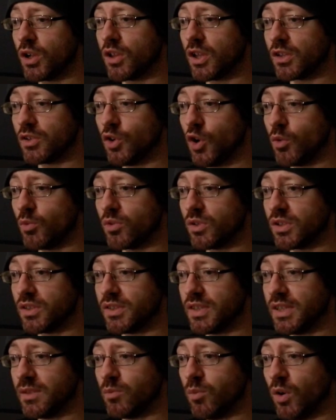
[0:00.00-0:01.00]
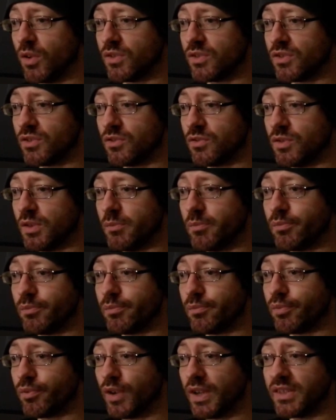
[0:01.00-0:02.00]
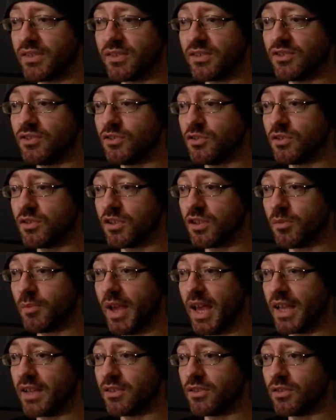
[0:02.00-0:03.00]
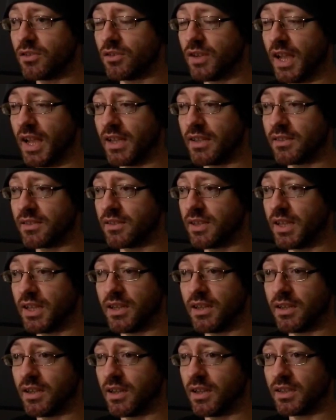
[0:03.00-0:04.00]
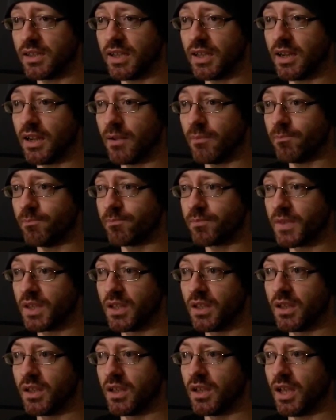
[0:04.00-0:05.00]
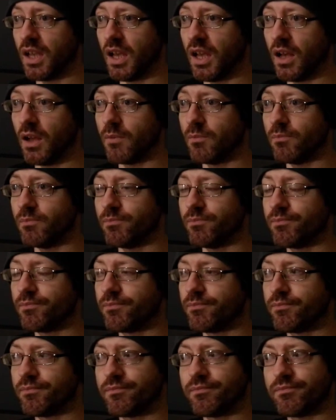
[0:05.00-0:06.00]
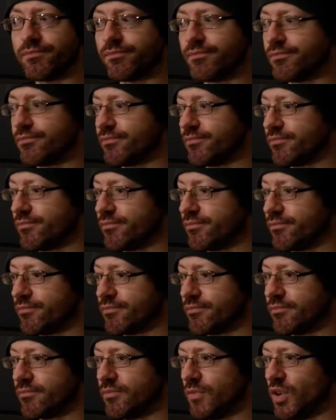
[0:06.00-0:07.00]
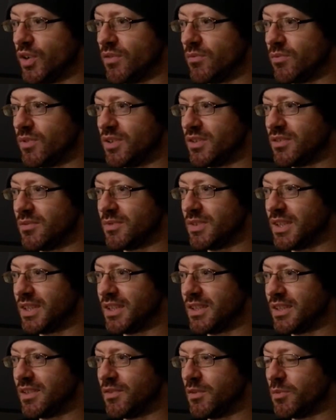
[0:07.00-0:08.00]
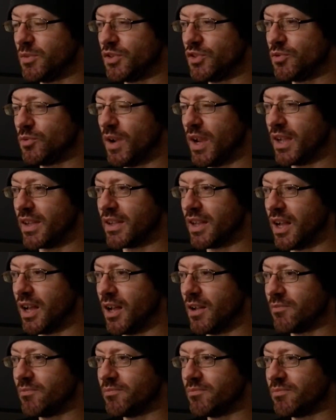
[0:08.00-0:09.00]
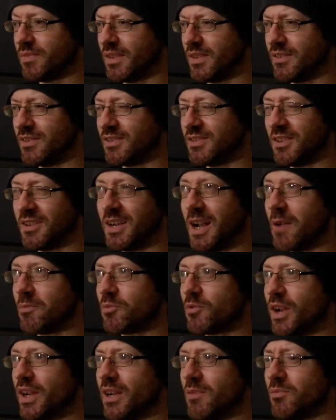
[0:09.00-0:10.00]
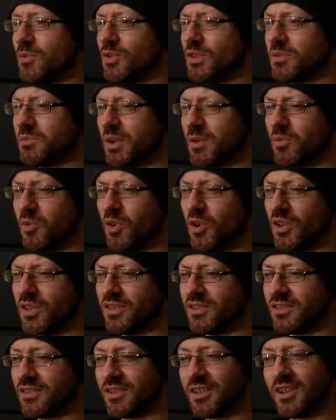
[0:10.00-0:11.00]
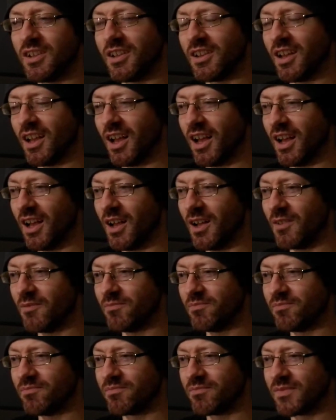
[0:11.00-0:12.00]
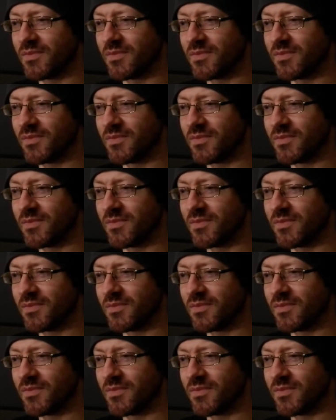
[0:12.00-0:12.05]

like normal because he wants to impress this new commander and get a get um um what what is it when they give them a new rank um it's not an upgrade. I'm losing my words. Um,